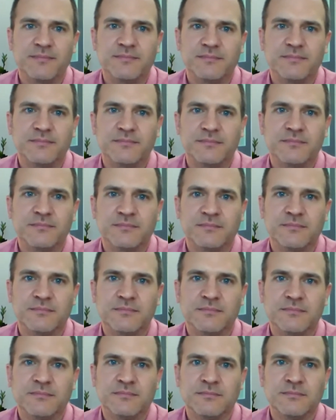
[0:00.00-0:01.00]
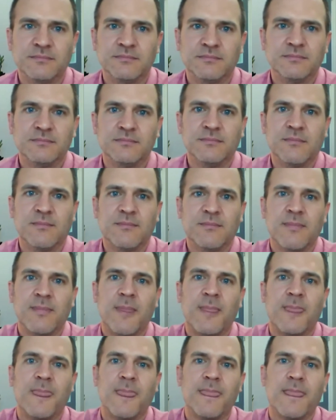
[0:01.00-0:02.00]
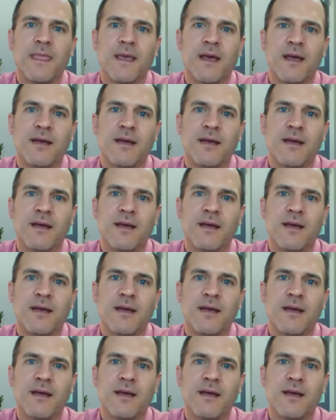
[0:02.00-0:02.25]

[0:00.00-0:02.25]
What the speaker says: (silence)